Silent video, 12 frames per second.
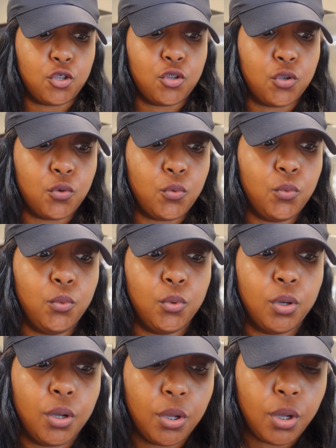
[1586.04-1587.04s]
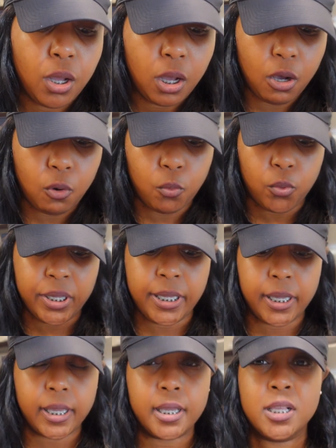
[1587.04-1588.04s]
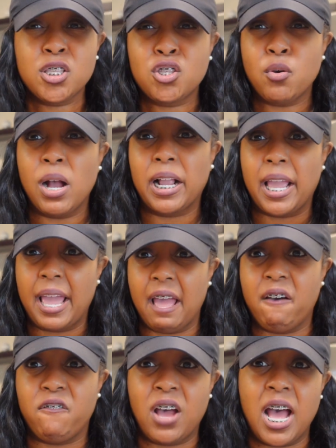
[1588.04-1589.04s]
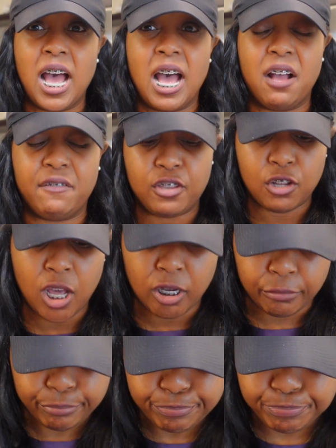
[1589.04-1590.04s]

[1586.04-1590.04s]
two a week so I can have five, you know.